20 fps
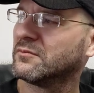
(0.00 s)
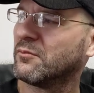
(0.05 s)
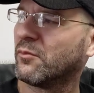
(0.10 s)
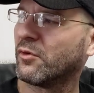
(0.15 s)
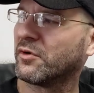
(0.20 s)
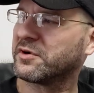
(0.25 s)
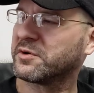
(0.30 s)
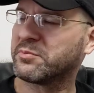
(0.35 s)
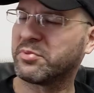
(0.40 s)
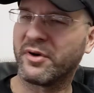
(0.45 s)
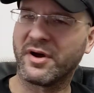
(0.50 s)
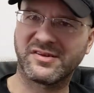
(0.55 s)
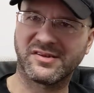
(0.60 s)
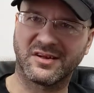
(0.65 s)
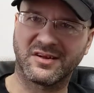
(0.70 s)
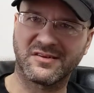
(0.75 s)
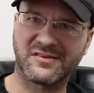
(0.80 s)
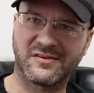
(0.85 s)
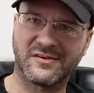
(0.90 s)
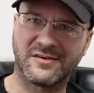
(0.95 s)
more
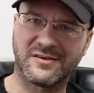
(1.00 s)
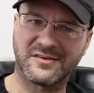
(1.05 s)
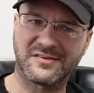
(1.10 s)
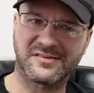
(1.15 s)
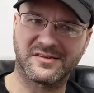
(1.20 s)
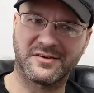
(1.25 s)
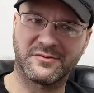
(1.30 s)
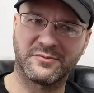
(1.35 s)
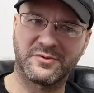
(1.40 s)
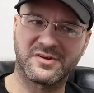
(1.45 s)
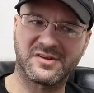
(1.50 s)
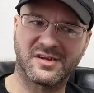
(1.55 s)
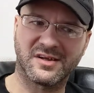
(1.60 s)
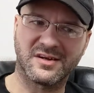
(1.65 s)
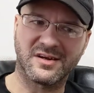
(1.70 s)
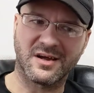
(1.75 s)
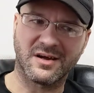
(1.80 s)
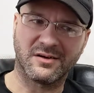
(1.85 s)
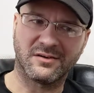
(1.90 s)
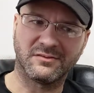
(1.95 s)
depressing songs, I would say
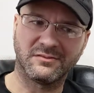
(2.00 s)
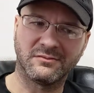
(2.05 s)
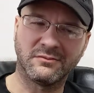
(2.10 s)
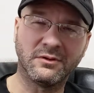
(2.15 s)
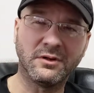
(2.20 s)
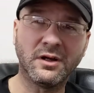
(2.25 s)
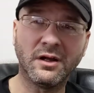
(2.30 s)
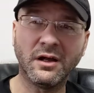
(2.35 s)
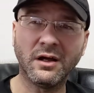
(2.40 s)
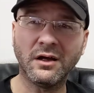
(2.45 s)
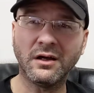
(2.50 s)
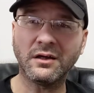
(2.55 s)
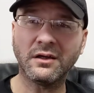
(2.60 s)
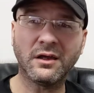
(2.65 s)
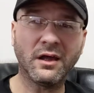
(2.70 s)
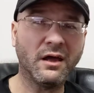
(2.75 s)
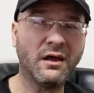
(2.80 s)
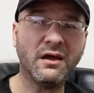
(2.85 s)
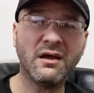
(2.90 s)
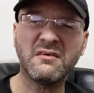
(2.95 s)
now. When I
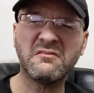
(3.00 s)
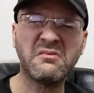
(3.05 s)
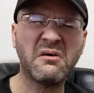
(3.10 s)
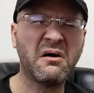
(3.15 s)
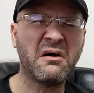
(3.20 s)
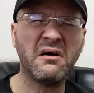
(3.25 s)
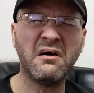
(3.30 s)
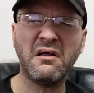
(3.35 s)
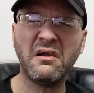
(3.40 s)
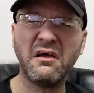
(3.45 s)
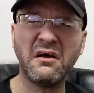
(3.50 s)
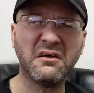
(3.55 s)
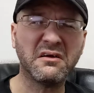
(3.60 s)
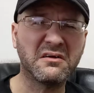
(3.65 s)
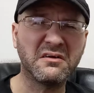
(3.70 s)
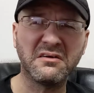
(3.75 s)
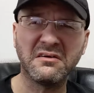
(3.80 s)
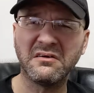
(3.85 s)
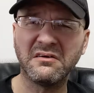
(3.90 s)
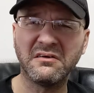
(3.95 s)
gave all I
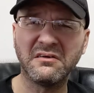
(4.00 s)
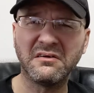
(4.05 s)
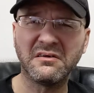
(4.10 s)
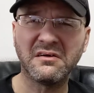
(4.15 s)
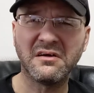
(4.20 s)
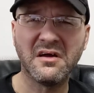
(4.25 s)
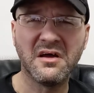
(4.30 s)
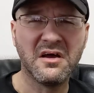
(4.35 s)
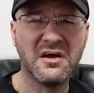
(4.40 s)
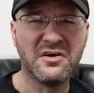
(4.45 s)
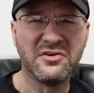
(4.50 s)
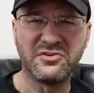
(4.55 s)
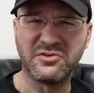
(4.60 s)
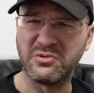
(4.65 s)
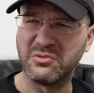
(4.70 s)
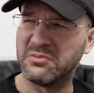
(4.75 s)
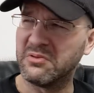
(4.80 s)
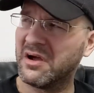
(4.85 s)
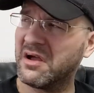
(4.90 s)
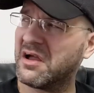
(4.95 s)
could
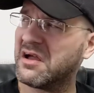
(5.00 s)
to